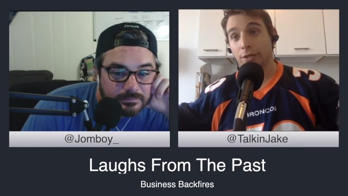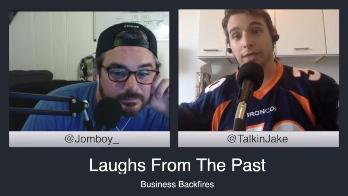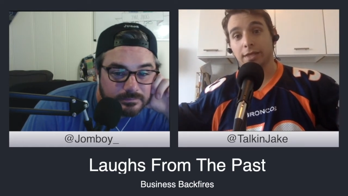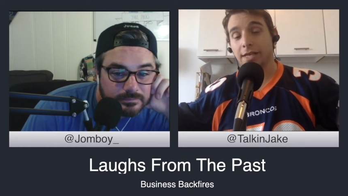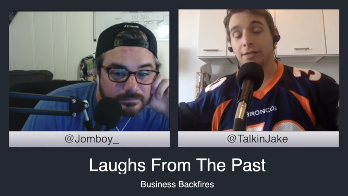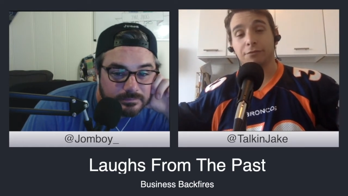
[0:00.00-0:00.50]

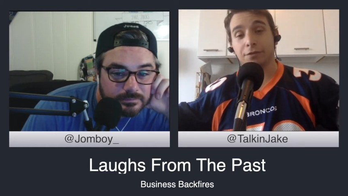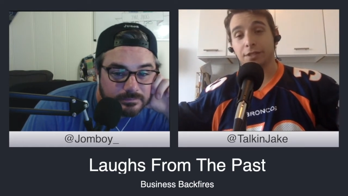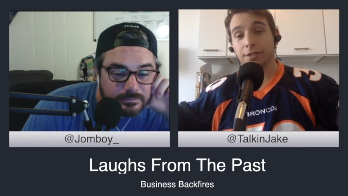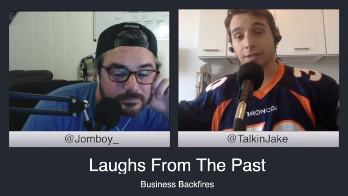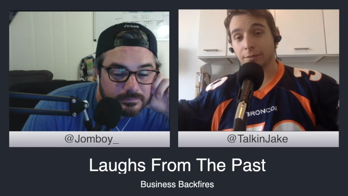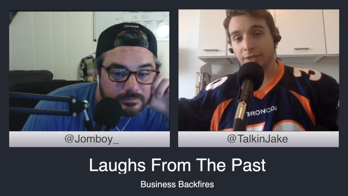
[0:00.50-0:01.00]
Speaker 1: with late
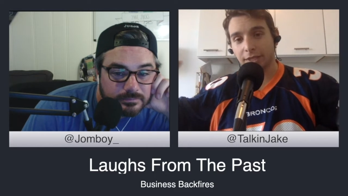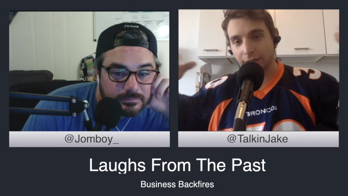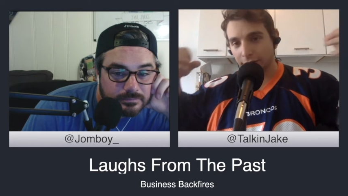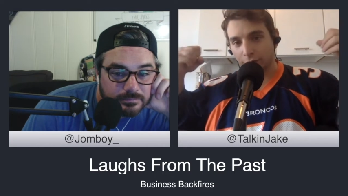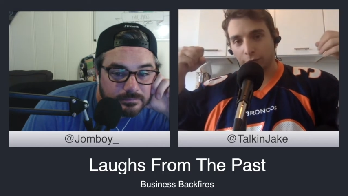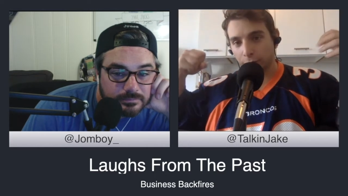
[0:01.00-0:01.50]
fees, I mean,
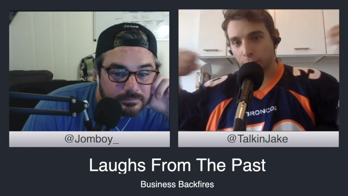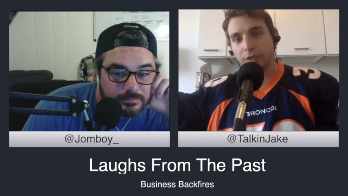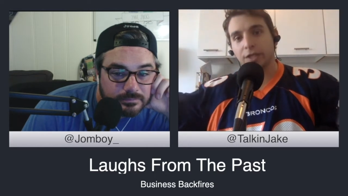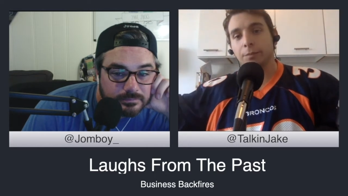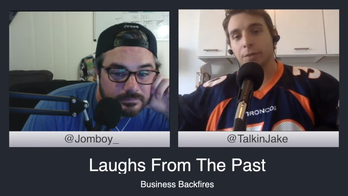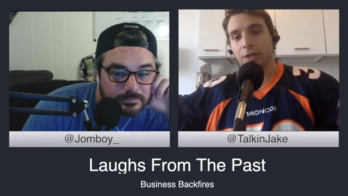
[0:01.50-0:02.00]
that's
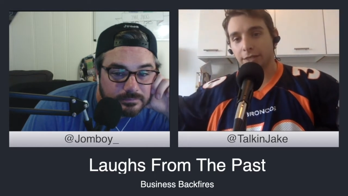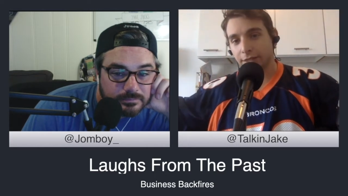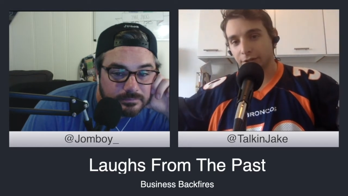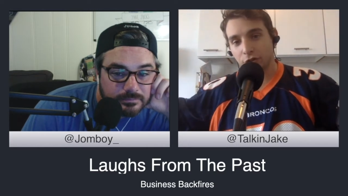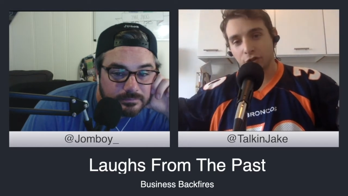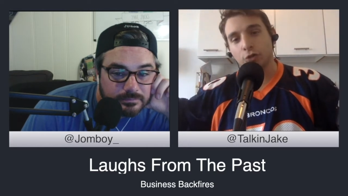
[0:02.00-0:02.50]
free money.
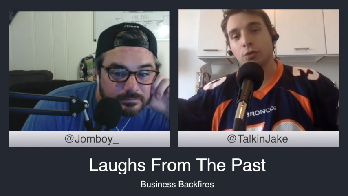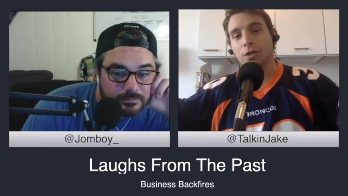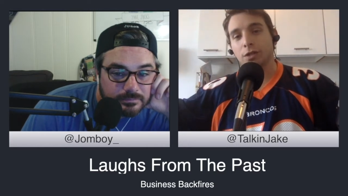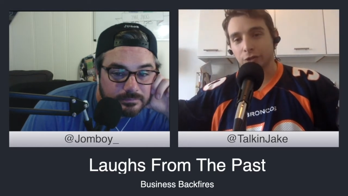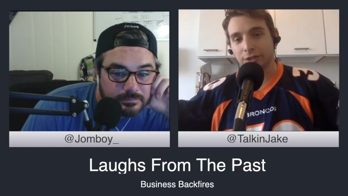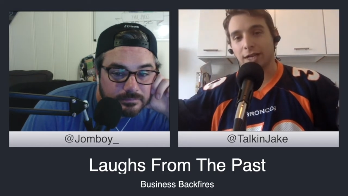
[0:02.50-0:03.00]
That's
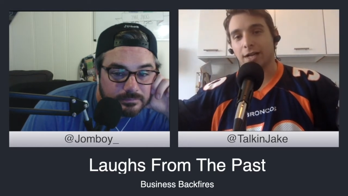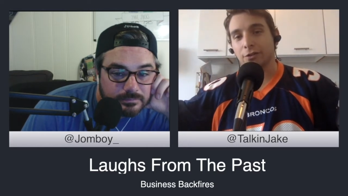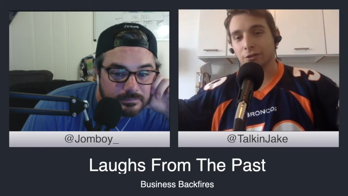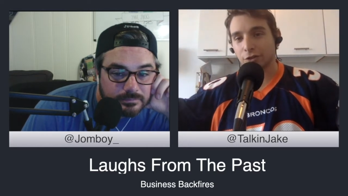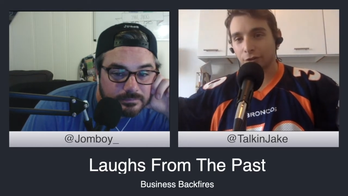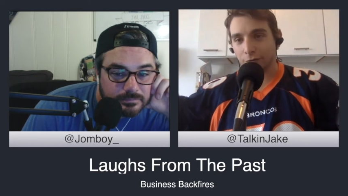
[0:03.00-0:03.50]
two hundred
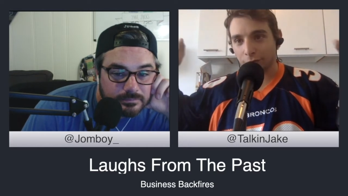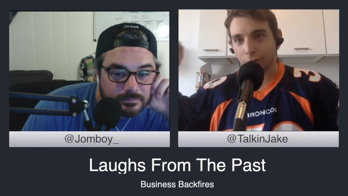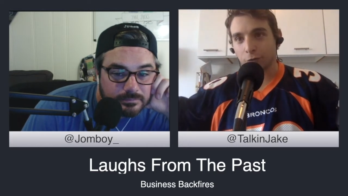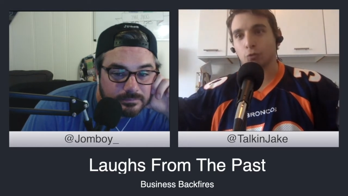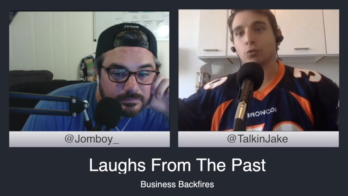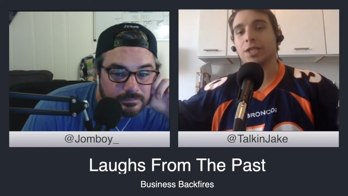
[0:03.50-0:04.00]
dollars of
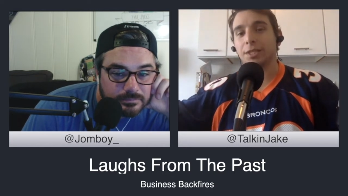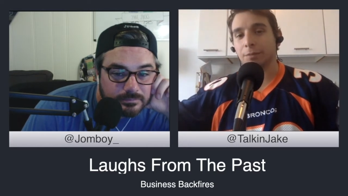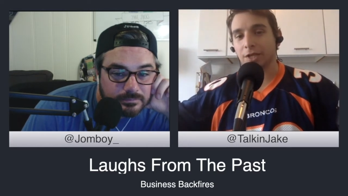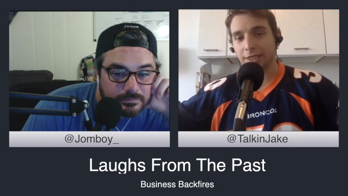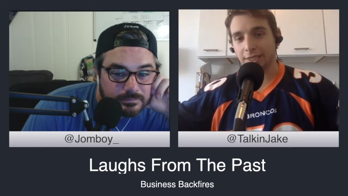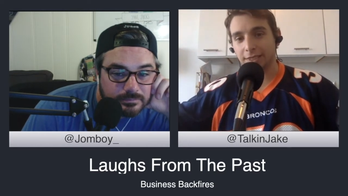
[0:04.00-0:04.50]

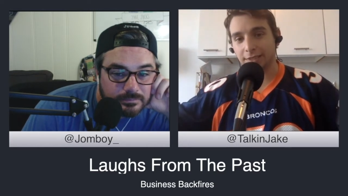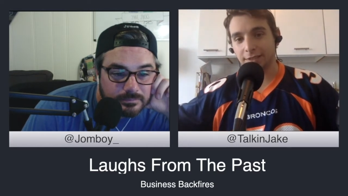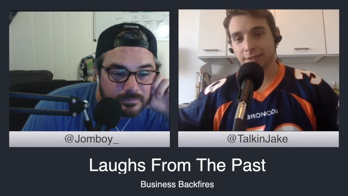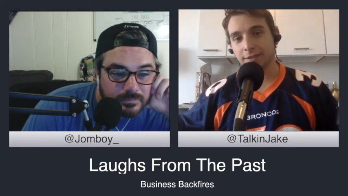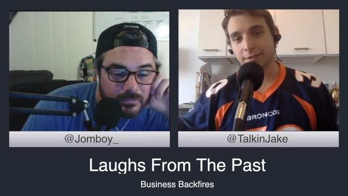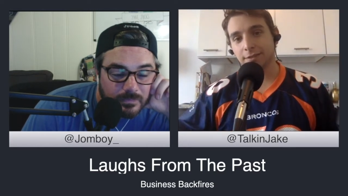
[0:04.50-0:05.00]
free money.
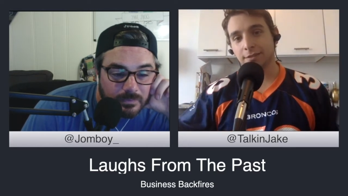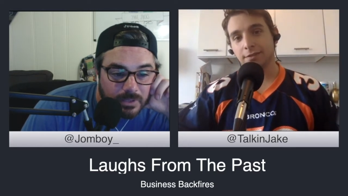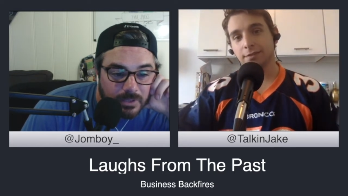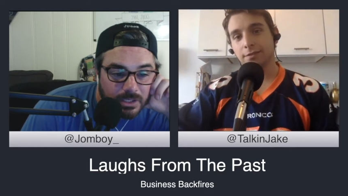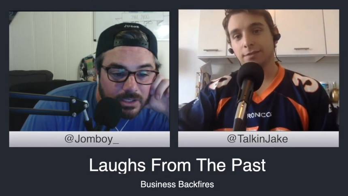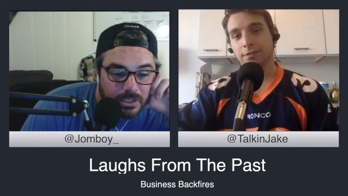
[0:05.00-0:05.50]

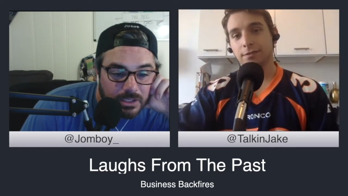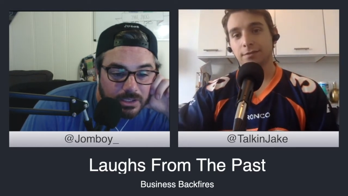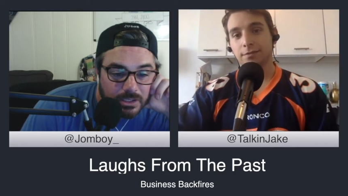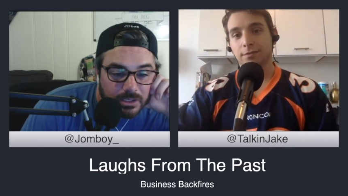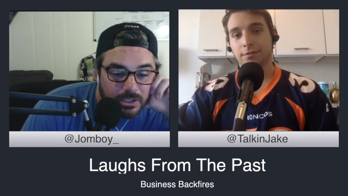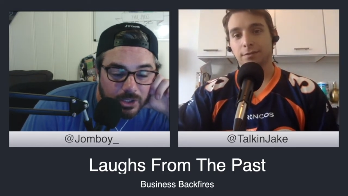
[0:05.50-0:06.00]

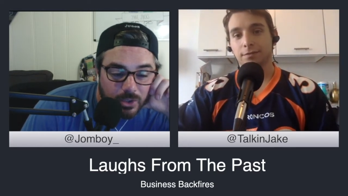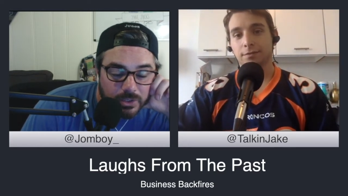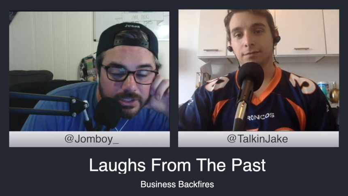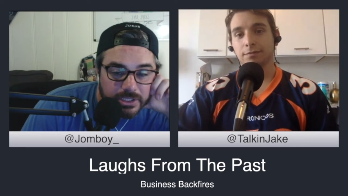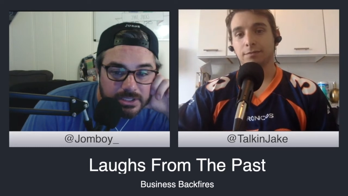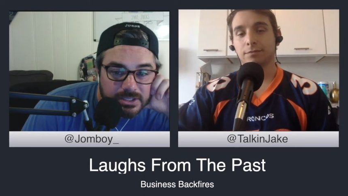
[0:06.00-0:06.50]
Speaker 2: The
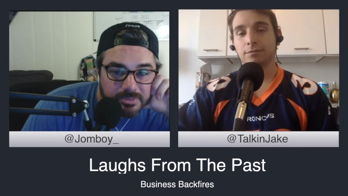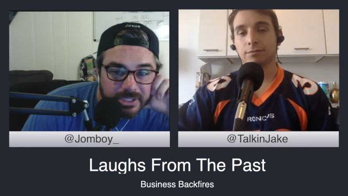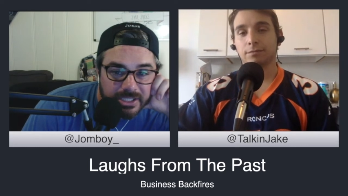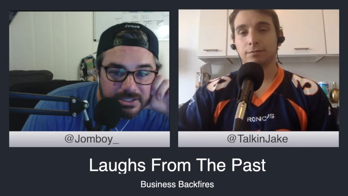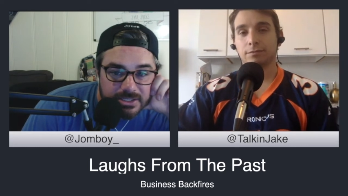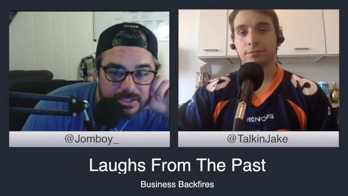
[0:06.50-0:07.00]
only
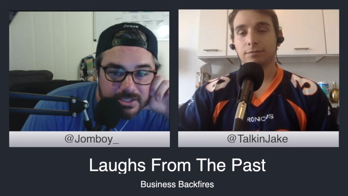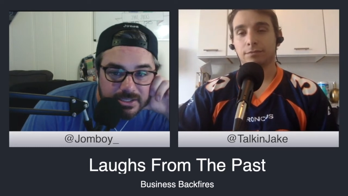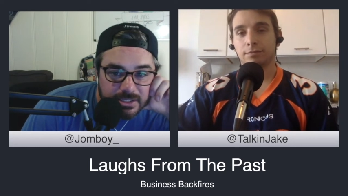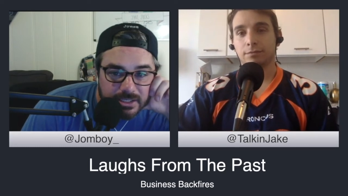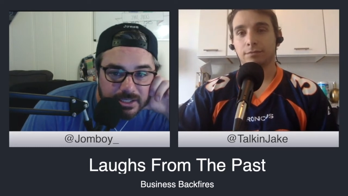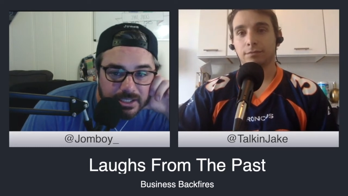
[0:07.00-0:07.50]
expense
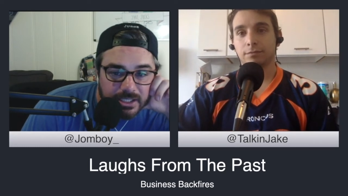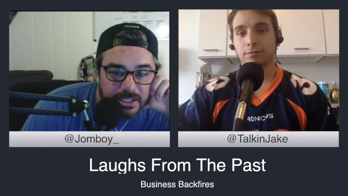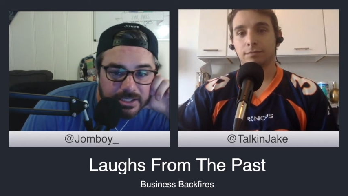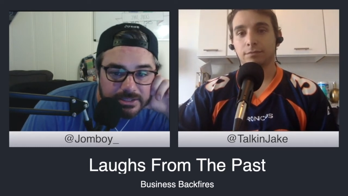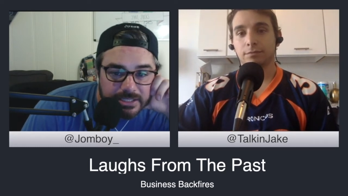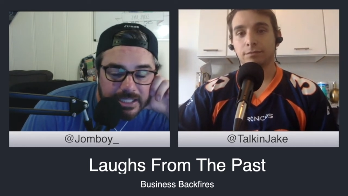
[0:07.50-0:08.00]

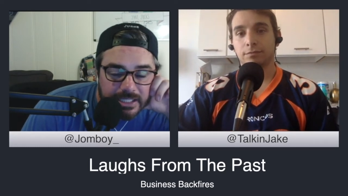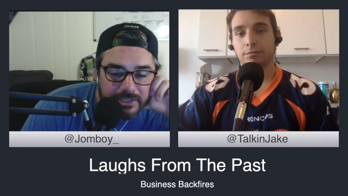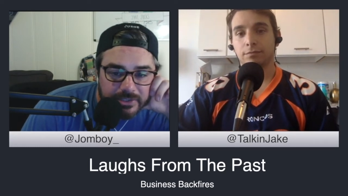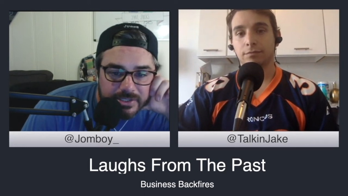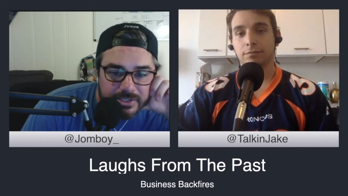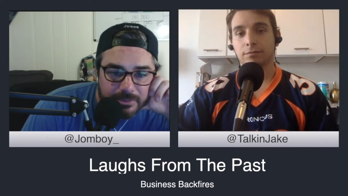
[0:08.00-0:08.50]
is
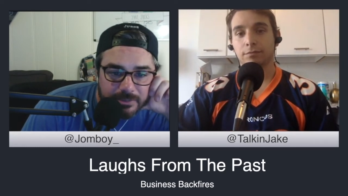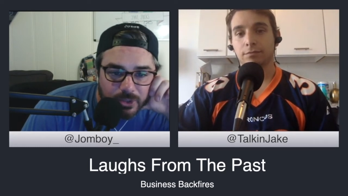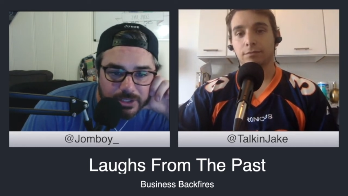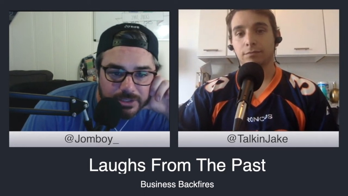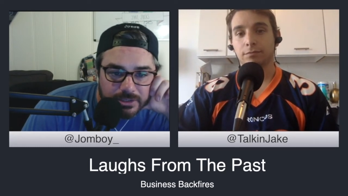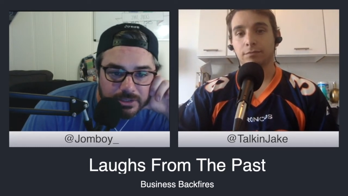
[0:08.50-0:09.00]
hiring
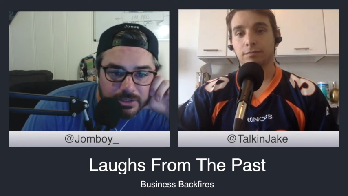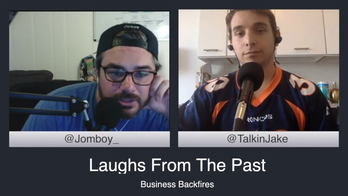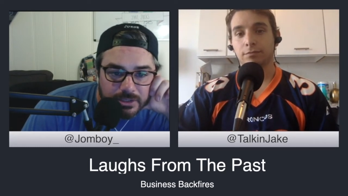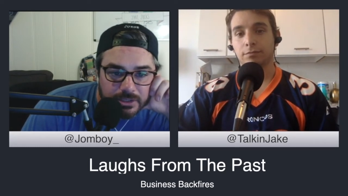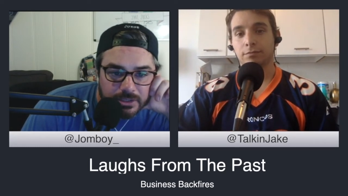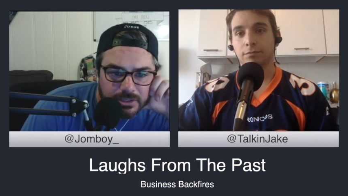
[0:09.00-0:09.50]
someone
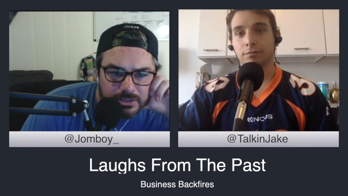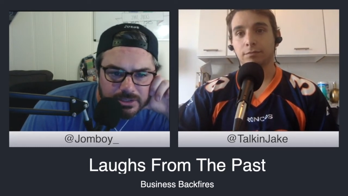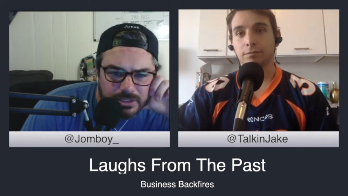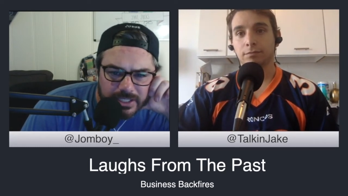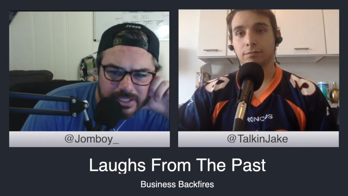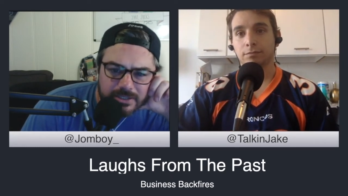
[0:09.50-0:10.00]

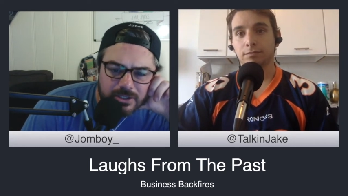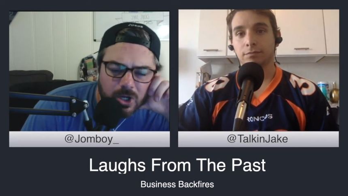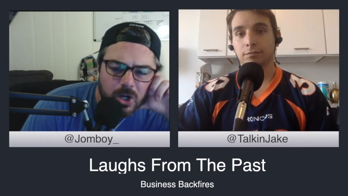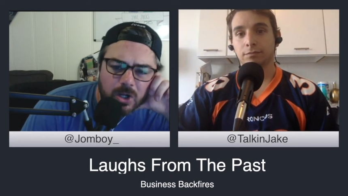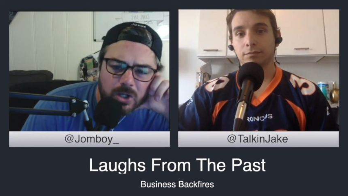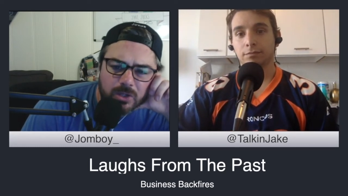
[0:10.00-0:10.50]
to like
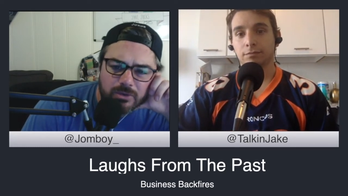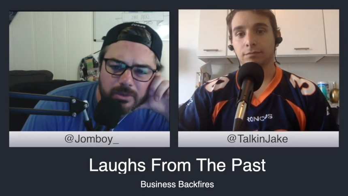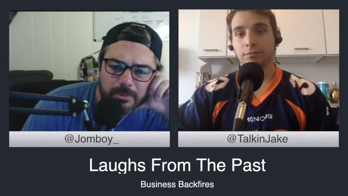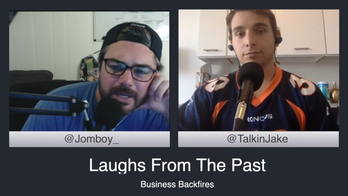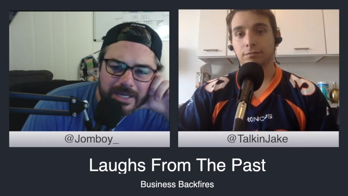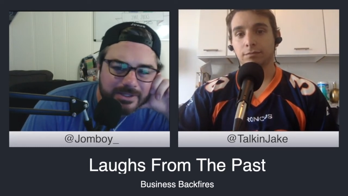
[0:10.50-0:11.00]
call a
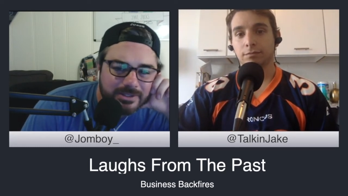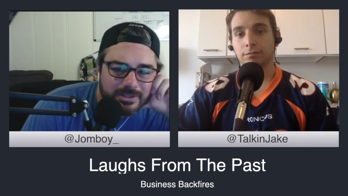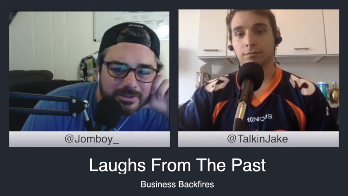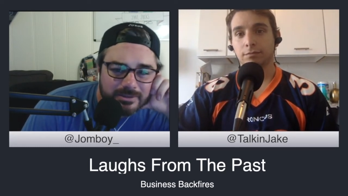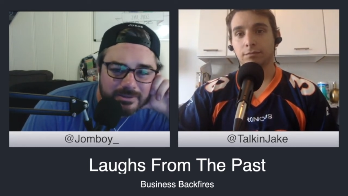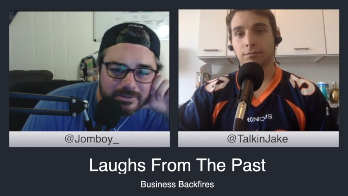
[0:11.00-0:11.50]
reminder,